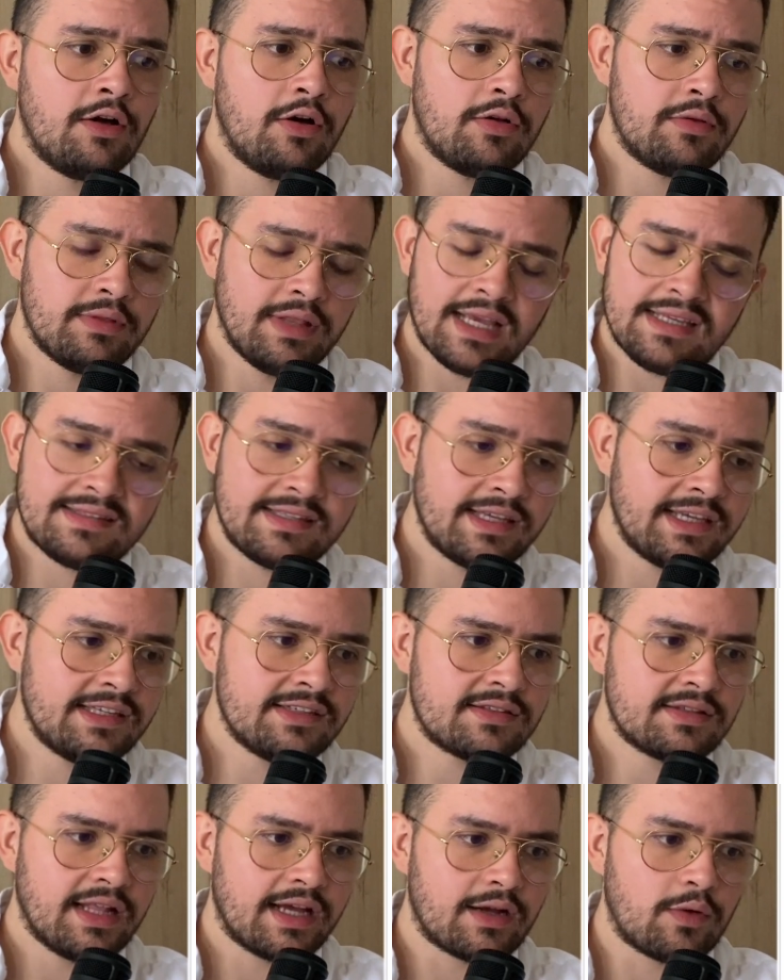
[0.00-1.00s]
Last thing
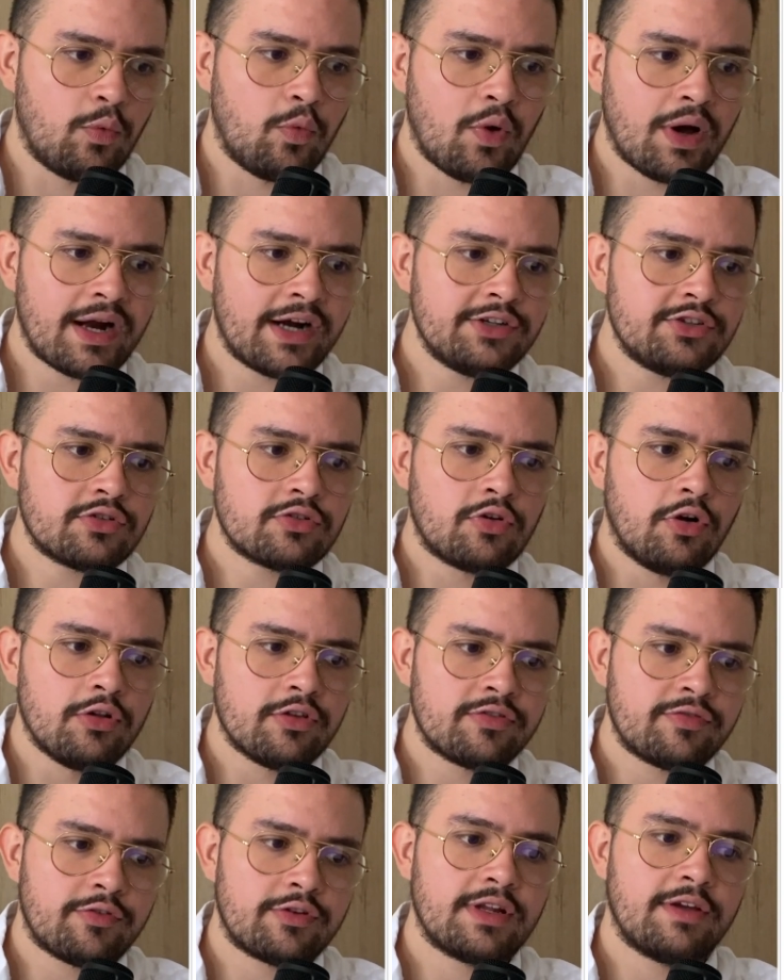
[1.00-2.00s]
is, like, what are your
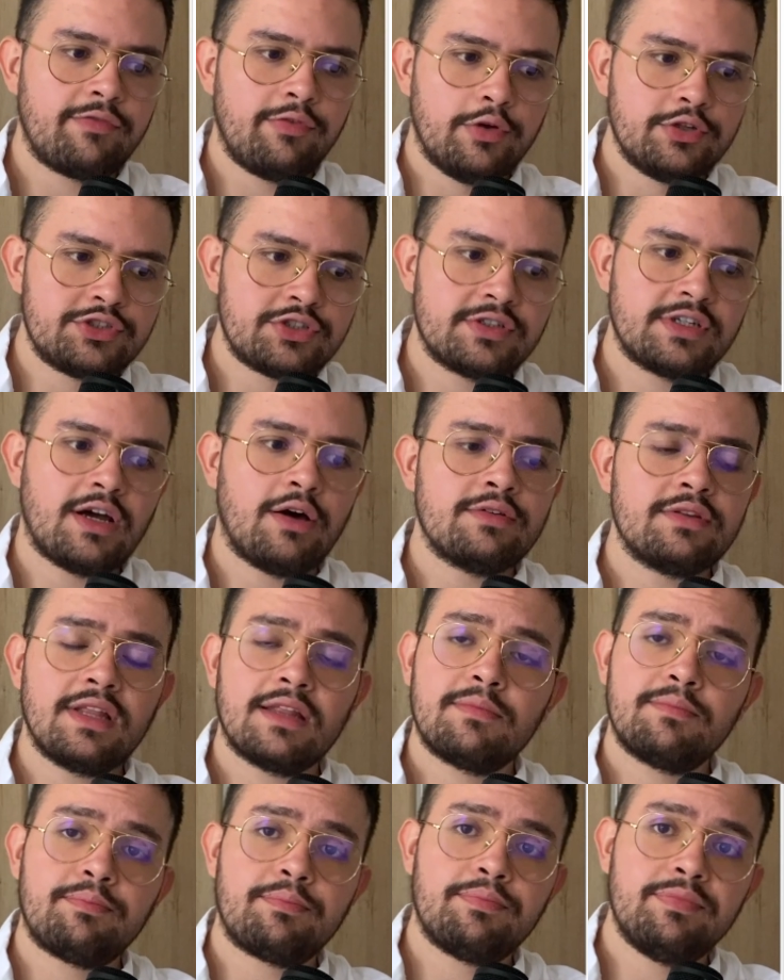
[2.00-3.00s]
goals for the future now
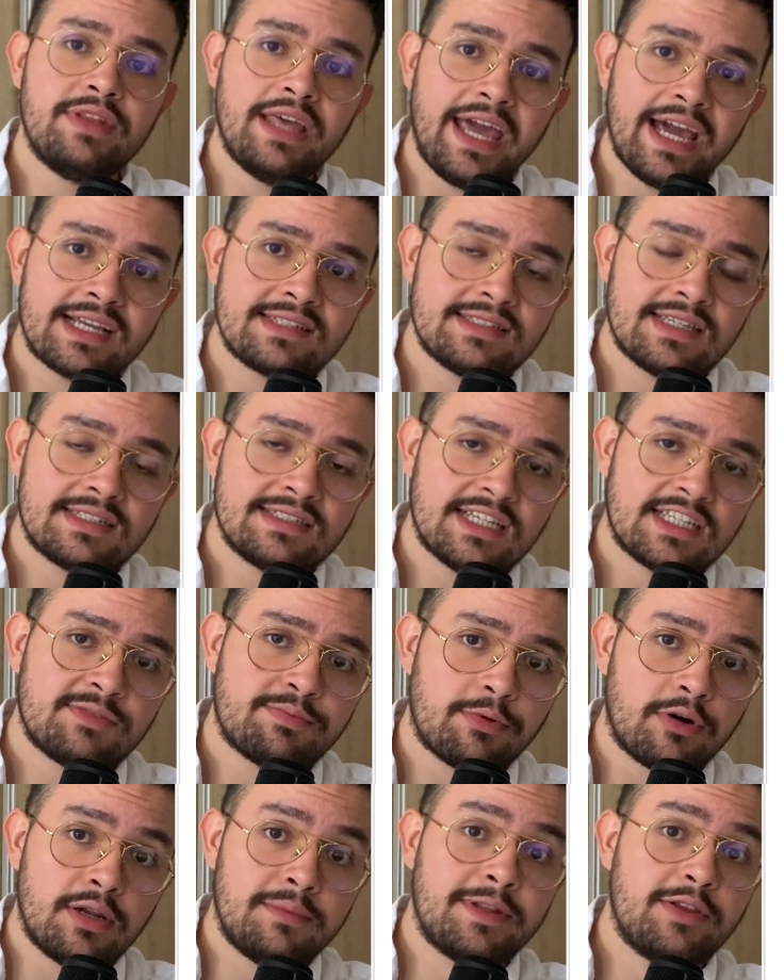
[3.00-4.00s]
that the XXX
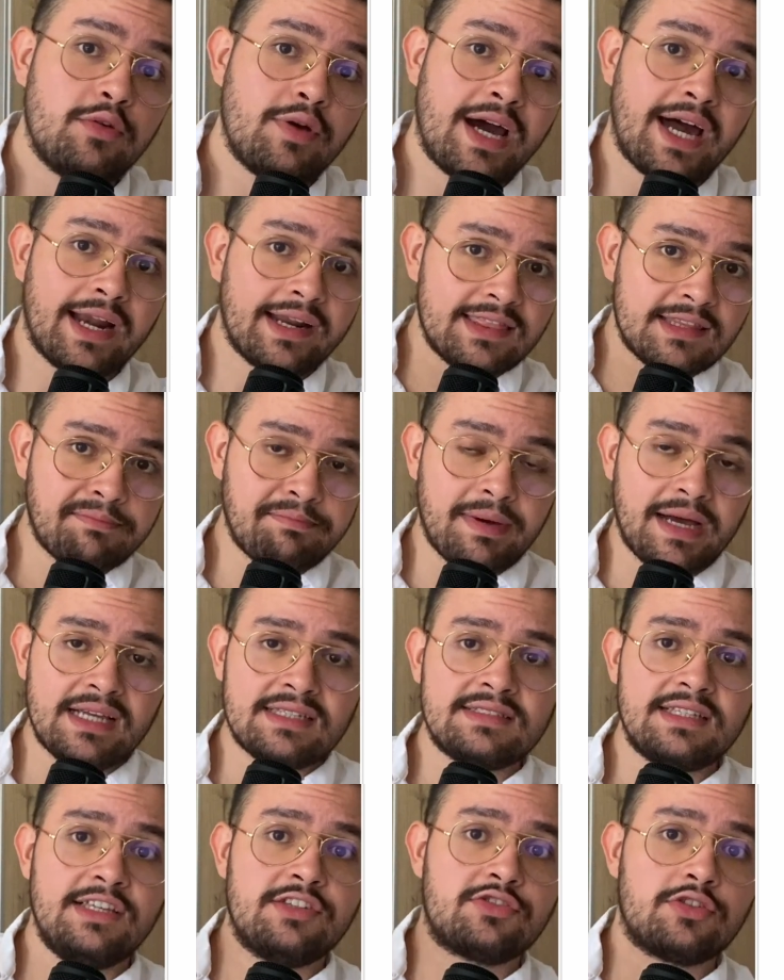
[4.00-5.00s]
problem that you had in the
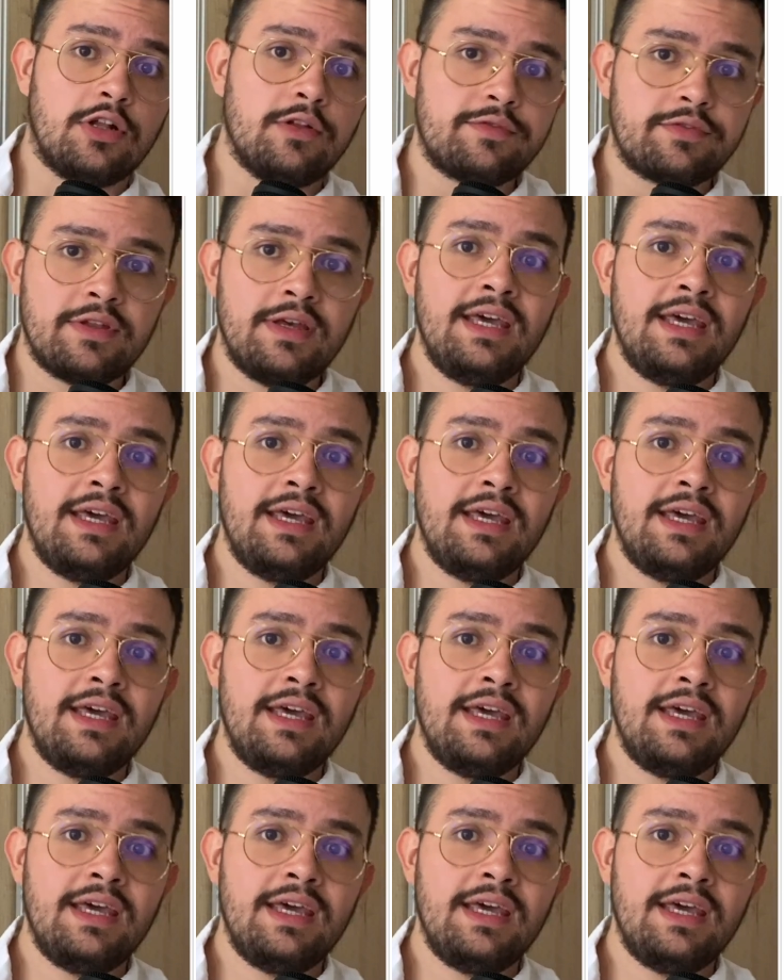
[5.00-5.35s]
past is solved?